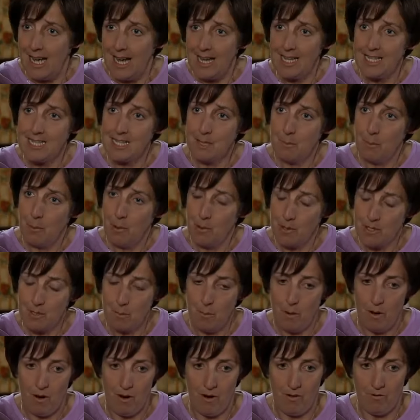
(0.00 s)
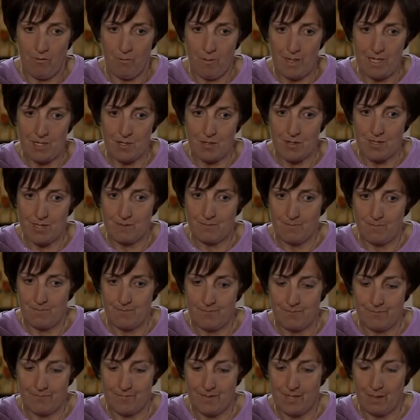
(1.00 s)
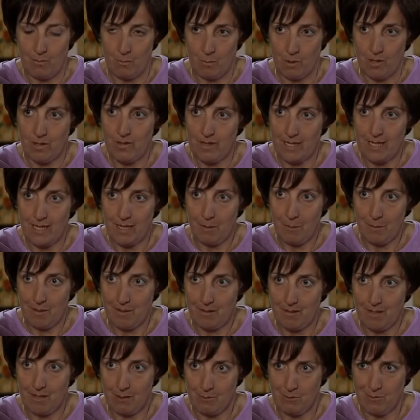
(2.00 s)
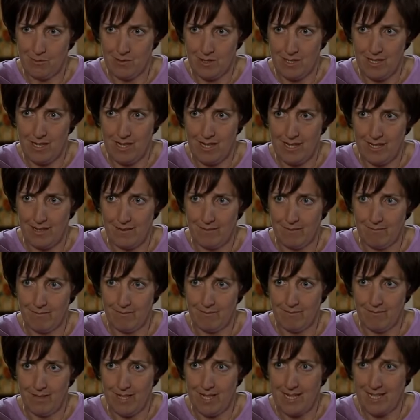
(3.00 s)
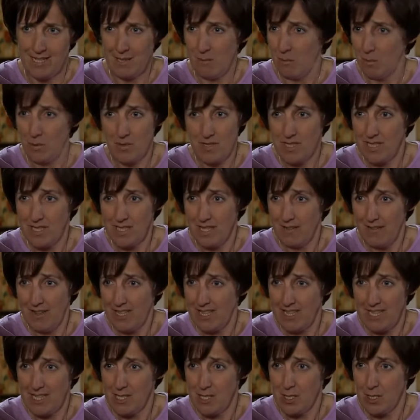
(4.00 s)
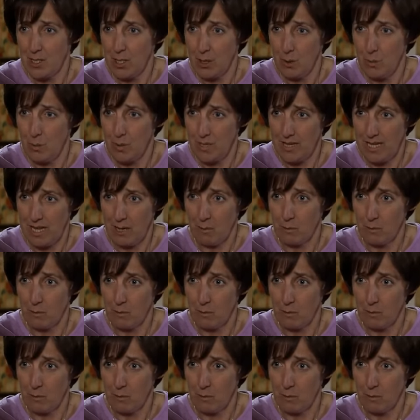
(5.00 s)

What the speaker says: I suppose a part of me just didn't want to think about that other night. I didn't want it to have anything to do with